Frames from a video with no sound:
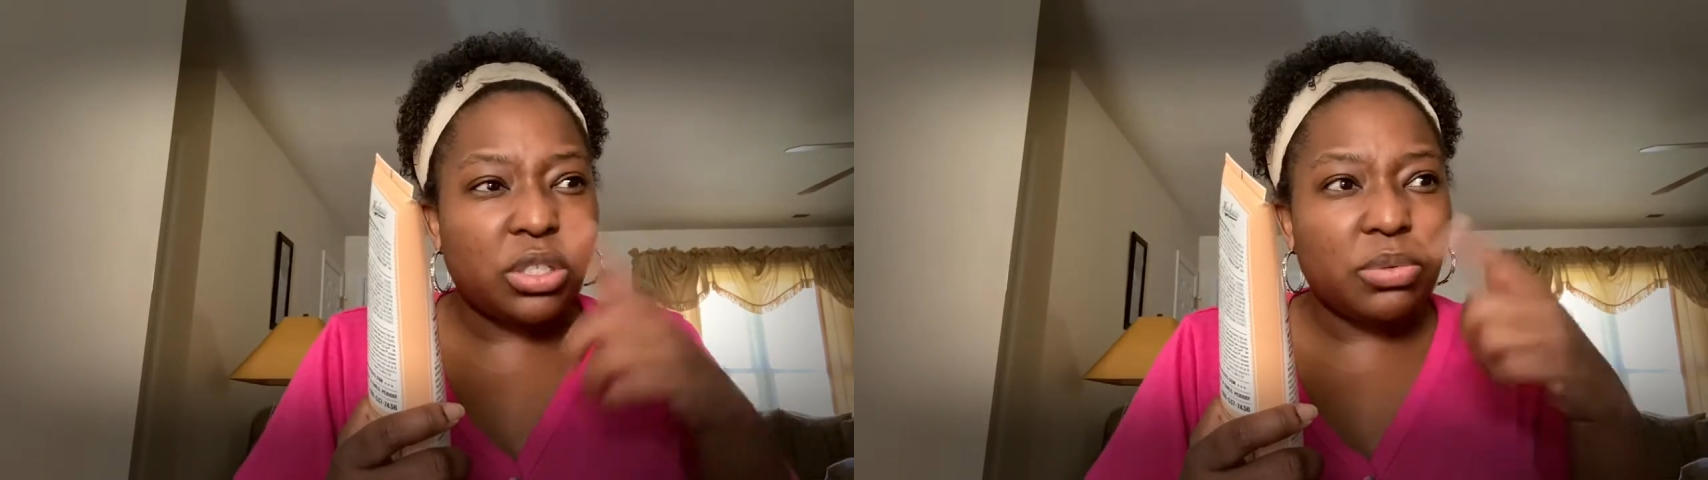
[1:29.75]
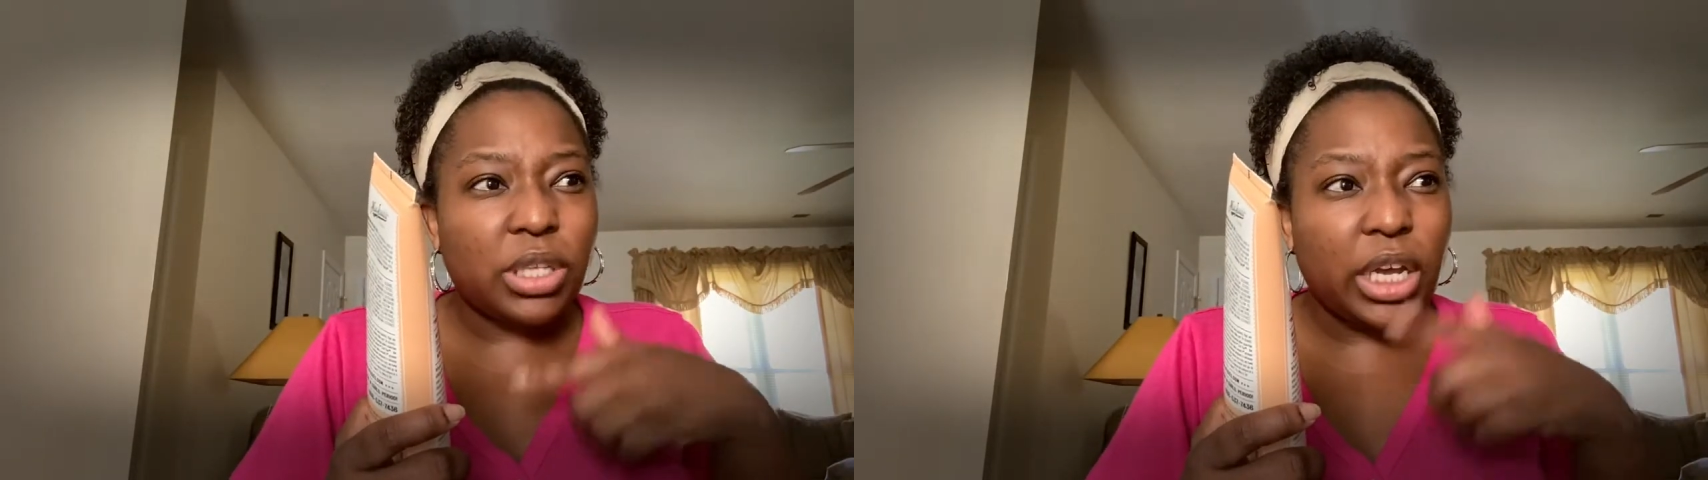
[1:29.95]

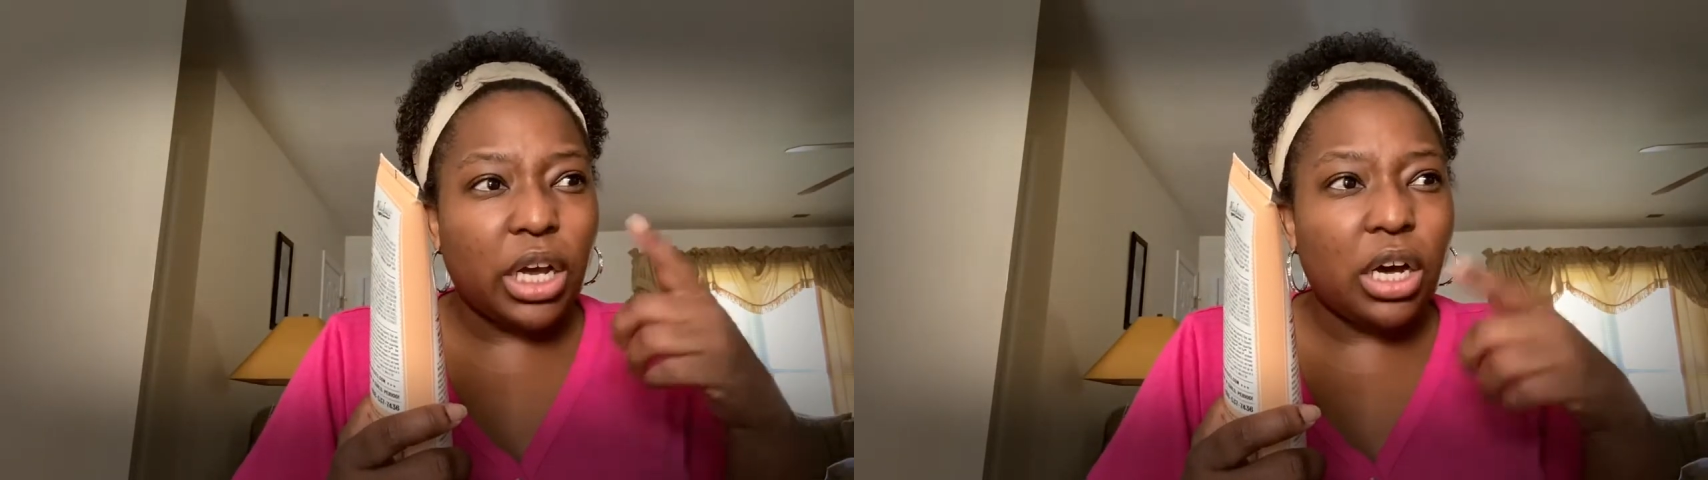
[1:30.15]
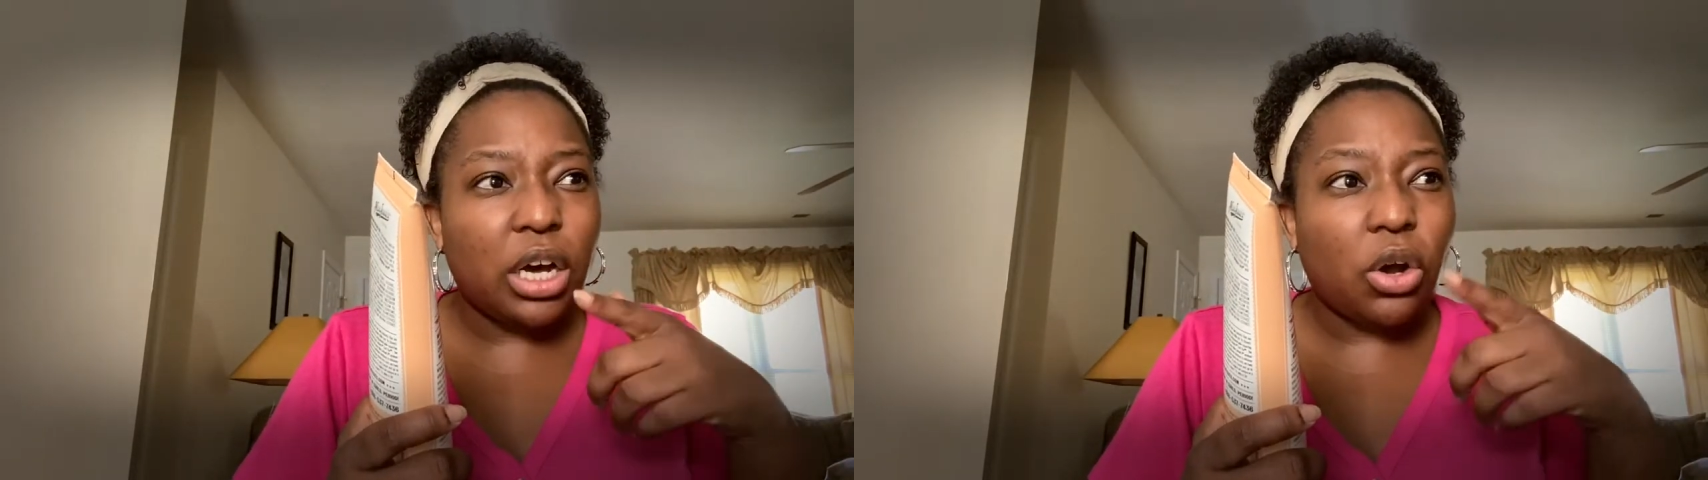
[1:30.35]
It was like
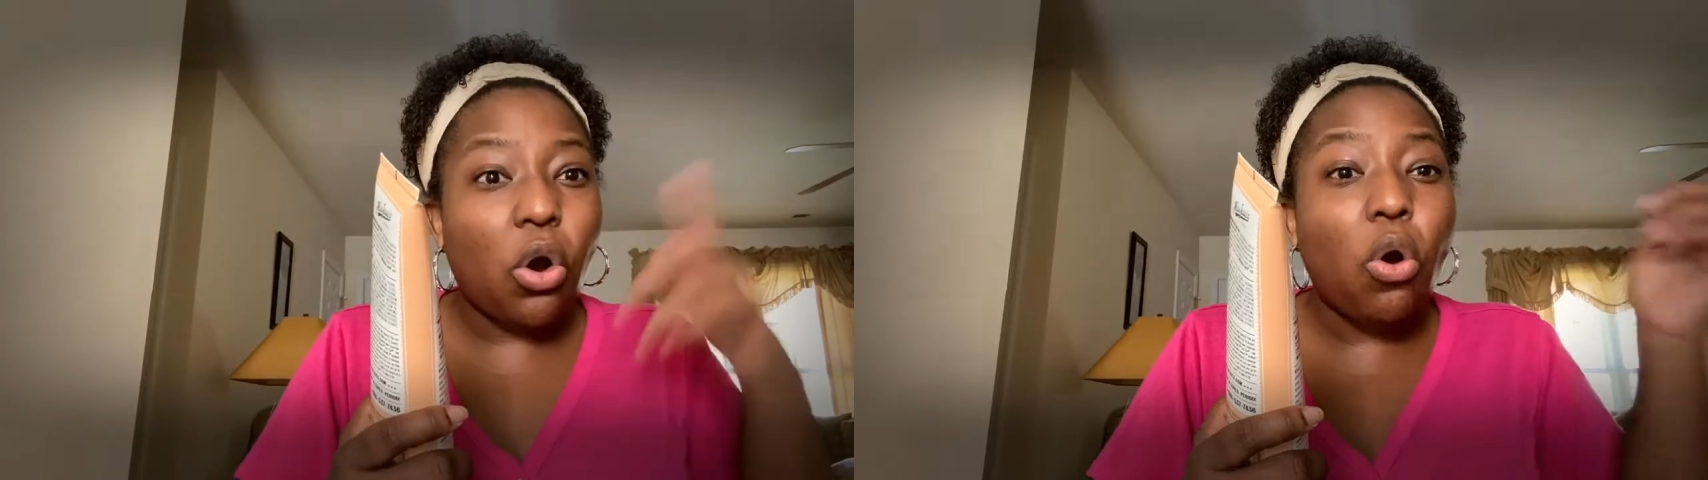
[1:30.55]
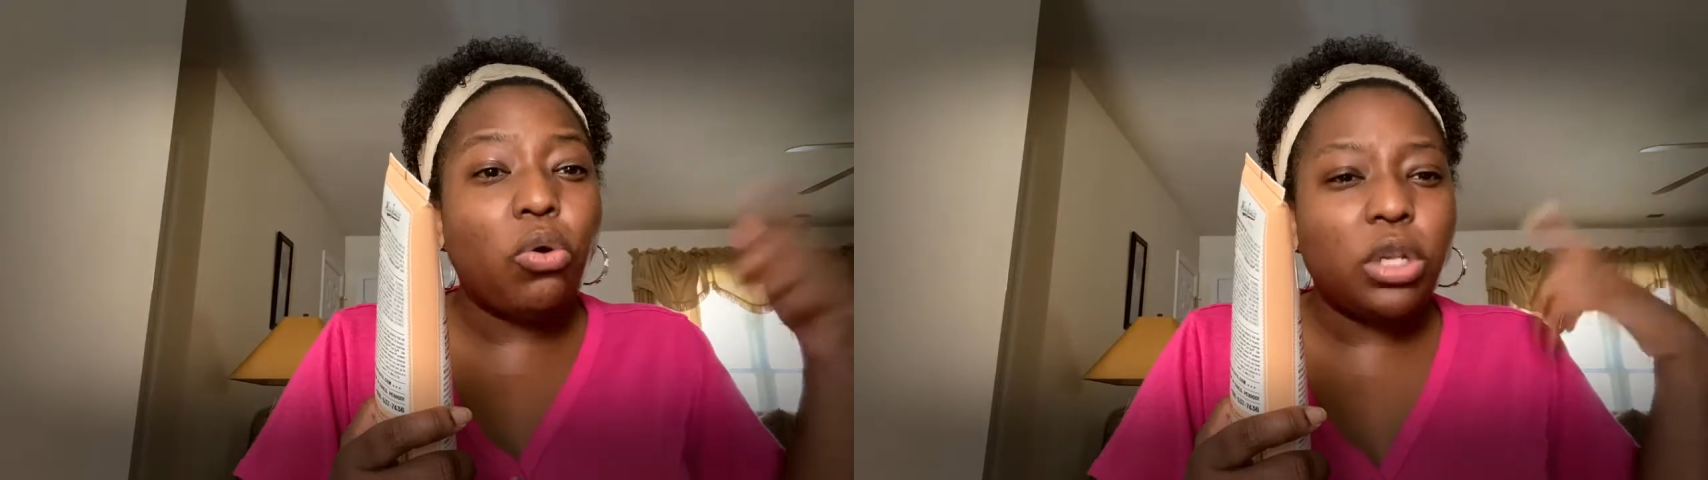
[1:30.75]

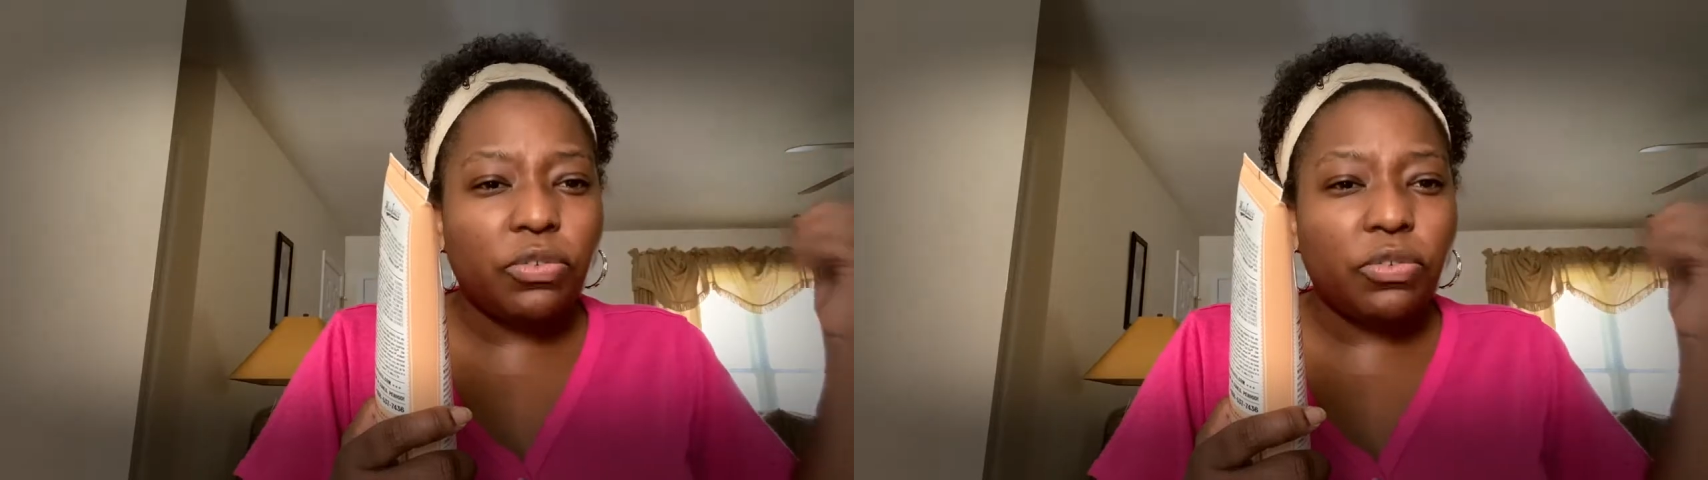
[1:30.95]
Coley,